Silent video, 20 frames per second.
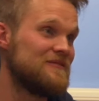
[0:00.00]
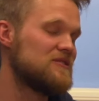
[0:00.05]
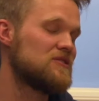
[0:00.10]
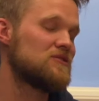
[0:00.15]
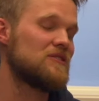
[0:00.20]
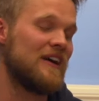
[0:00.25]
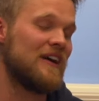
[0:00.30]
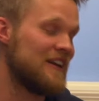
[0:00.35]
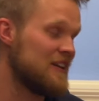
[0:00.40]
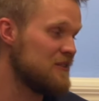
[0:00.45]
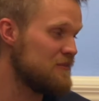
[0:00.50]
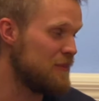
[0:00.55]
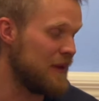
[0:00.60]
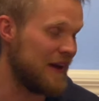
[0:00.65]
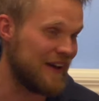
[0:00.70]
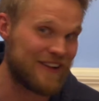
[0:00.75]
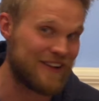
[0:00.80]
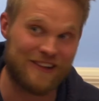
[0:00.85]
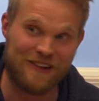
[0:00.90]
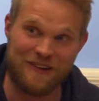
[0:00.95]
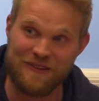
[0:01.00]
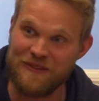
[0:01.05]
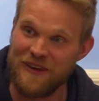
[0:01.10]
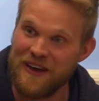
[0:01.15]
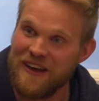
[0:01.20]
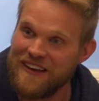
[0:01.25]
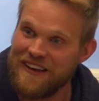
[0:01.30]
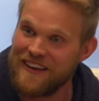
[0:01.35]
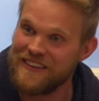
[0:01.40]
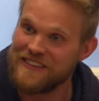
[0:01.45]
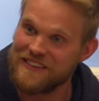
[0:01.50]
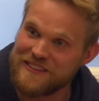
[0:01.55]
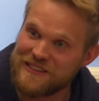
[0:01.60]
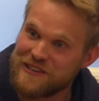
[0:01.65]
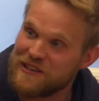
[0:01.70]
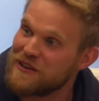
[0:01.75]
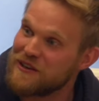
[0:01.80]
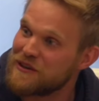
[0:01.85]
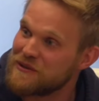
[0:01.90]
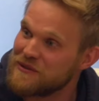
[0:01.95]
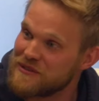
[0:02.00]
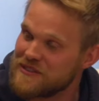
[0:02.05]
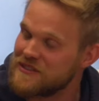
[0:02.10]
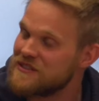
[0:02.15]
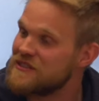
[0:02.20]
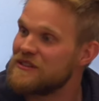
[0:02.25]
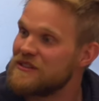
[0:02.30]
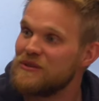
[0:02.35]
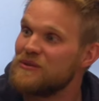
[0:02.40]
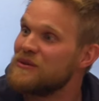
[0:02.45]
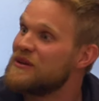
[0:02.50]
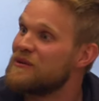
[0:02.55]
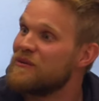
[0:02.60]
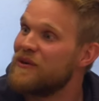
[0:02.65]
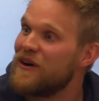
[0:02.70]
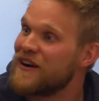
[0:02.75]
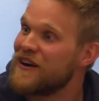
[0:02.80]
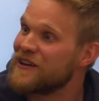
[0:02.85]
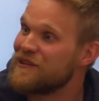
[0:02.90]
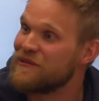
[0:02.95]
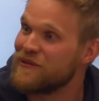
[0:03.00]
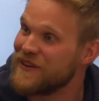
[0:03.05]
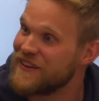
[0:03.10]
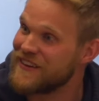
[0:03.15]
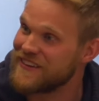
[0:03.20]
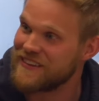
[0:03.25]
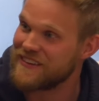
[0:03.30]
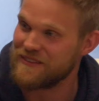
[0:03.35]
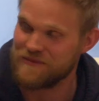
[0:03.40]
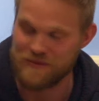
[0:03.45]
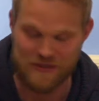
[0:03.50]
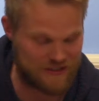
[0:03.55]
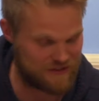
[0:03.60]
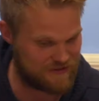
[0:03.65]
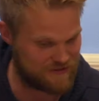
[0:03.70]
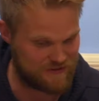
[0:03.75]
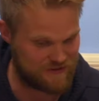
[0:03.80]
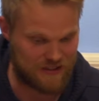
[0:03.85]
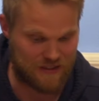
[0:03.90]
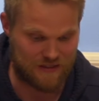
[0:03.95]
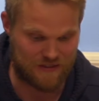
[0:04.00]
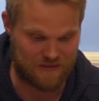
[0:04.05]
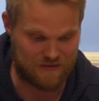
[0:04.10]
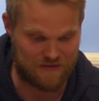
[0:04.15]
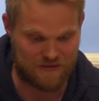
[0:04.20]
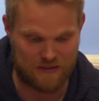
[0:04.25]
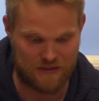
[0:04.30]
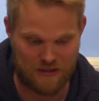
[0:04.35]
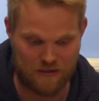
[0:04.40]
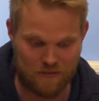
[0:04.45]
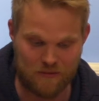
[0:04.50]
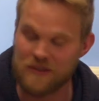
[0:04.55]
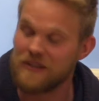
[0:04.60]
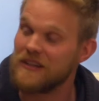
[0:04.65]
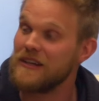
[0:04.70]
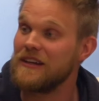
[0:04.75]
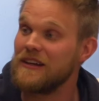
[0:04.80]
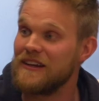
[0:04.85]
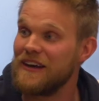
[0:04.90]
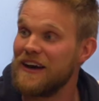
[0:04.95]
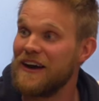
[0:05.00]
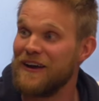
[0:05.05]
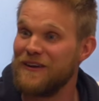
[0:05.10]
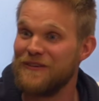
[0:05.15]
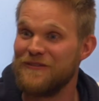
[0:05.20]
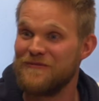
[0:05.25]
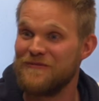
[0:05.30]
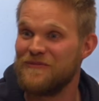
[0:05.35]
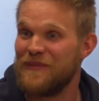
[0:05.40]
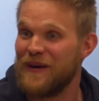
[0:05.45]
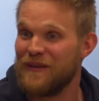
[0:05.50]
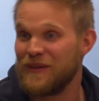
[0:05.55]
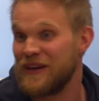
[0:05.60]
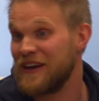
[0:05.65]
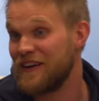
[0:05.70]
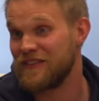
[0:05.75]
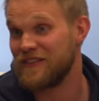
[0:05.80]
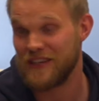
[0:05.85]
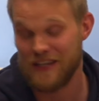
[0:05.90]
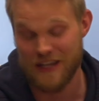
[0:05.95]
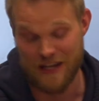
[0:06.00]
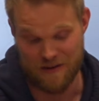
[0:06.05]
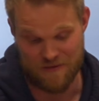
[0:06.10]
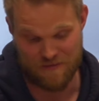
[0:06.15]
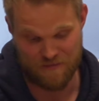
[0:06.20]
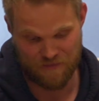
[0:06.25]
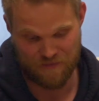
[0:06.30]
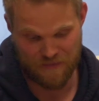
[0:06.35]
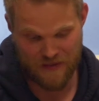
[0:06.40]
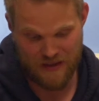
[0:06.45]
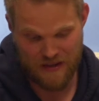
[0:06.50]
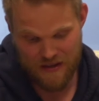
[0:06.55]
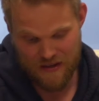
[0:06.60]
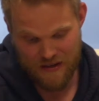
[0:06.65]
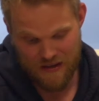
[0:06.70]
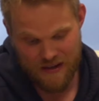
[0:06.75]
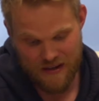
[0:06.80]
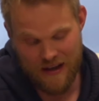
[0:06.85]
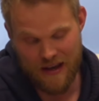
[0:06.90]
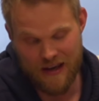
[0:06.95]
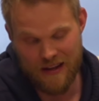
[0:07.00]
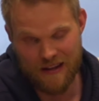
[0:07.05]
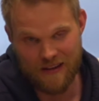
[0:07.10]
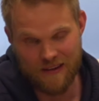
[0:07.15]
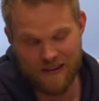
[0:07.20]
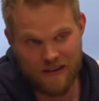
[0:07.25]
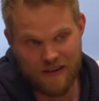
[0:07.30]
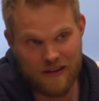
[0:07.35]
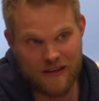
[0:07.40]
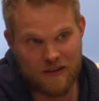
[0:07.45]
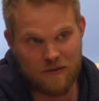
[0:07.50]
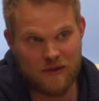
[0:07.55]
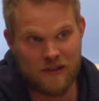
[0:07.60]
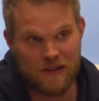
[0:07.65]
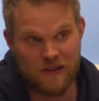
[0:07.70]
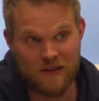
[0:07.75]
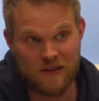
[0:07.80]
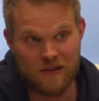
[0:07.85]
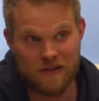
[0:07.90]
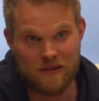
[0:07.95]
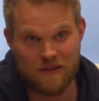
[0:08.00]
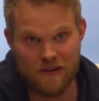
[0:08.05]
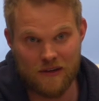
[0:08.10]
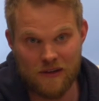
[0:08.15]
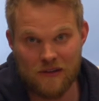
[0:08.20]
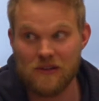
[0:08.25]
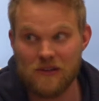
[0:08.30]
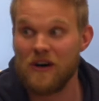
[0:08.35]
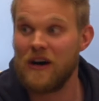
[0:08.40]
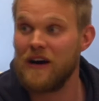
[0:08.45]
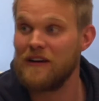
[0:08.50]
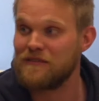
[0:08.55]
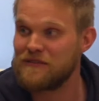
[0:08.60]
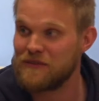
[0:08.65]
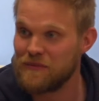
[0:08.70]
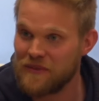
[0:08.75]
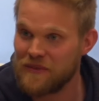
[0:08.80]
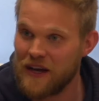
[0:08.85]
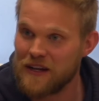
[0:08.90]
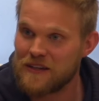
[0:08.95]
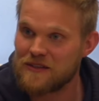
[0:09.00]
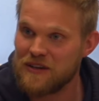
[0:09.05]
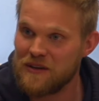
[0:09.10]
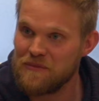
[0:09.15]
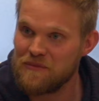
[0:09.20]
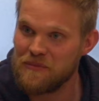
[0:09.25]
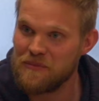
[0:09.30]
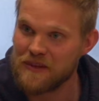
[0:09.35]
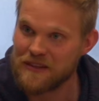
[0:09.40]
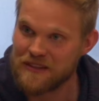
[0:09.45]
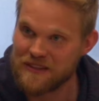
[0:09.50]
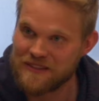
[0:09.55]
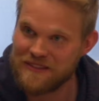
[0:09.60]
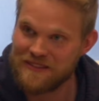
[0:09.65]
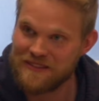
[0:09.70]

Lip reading: trying to pedal and this cougar was just slowly walking with us. I'm like, fuck, we're gonna die. But we never did. And like we learned a lot from that trip. Like,